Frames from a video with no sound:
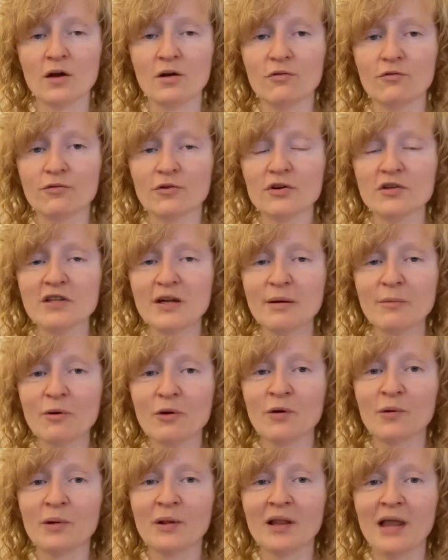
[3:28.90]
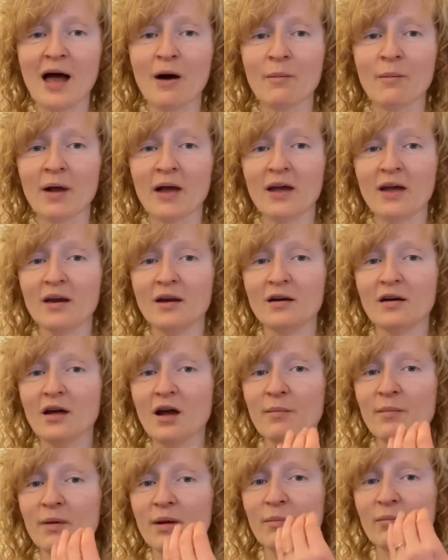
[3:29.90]
First, I'm going to allow my
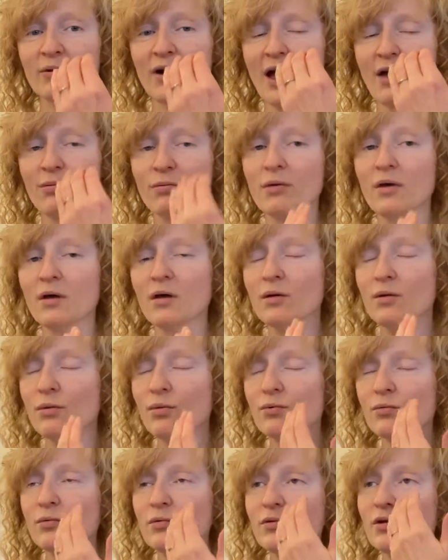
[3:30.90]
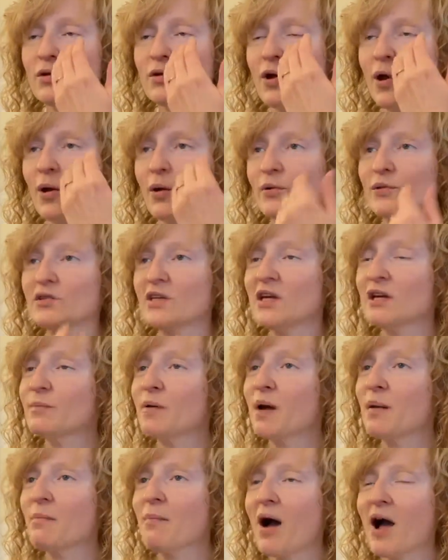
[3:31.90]
incoming breath through the nose, and in
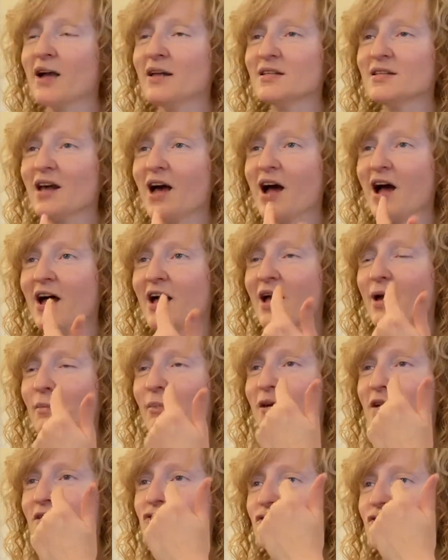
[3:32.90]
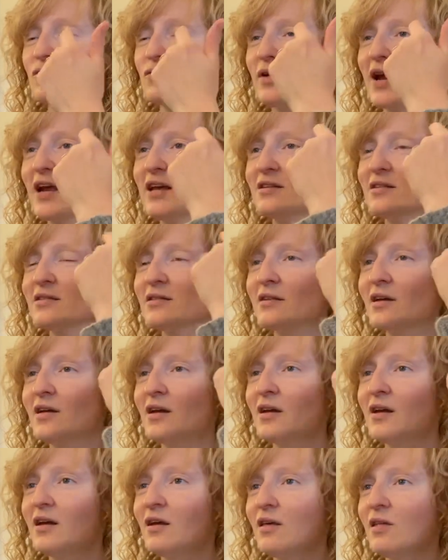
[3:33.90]
my mind's eye, I'm going to trace
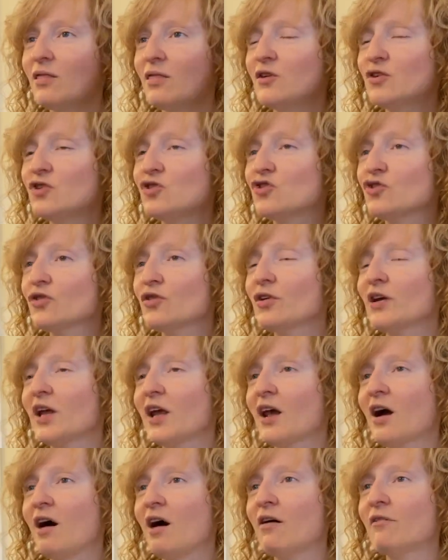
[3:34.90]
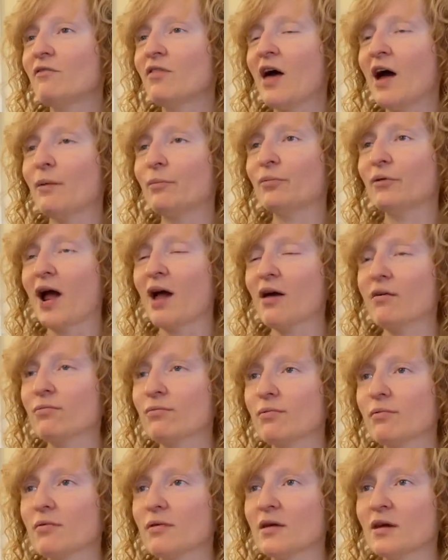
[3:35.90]
the journey of that
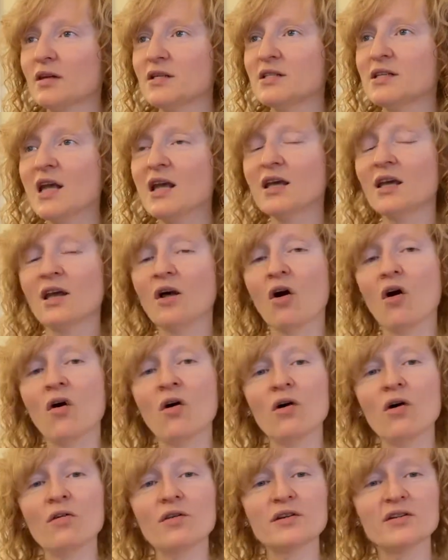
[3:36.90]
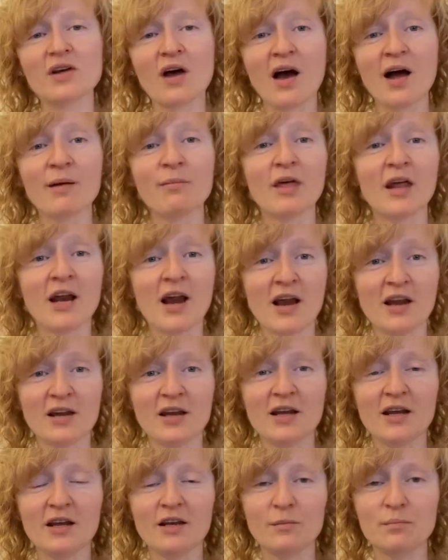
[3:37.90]
breath, taking all the time that I
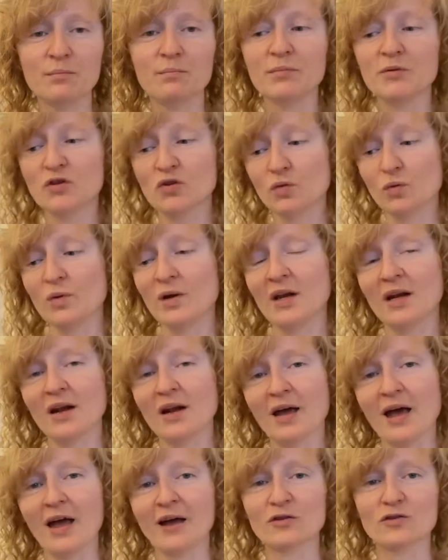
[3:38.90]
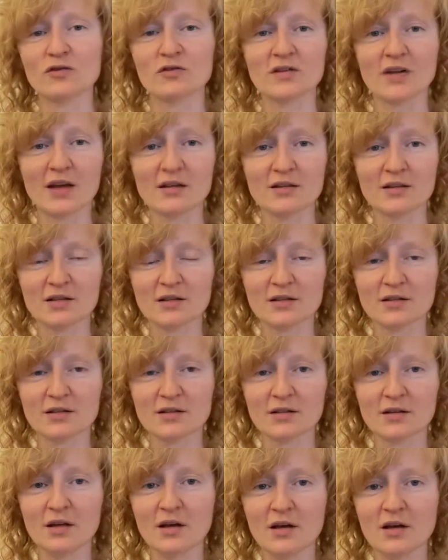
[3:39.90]
need between
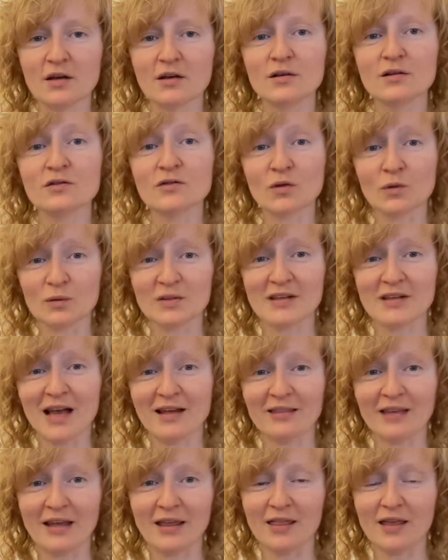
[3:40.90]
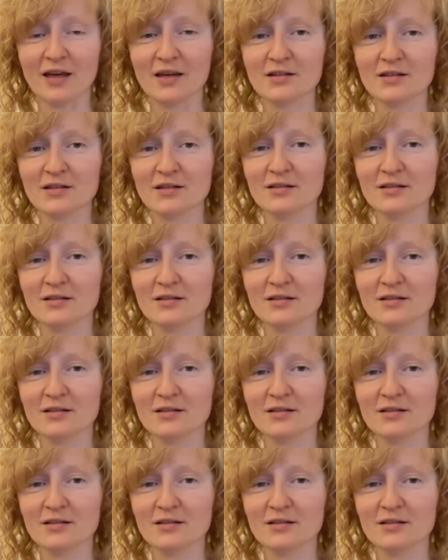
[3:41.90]
exercises. So it will sound like this.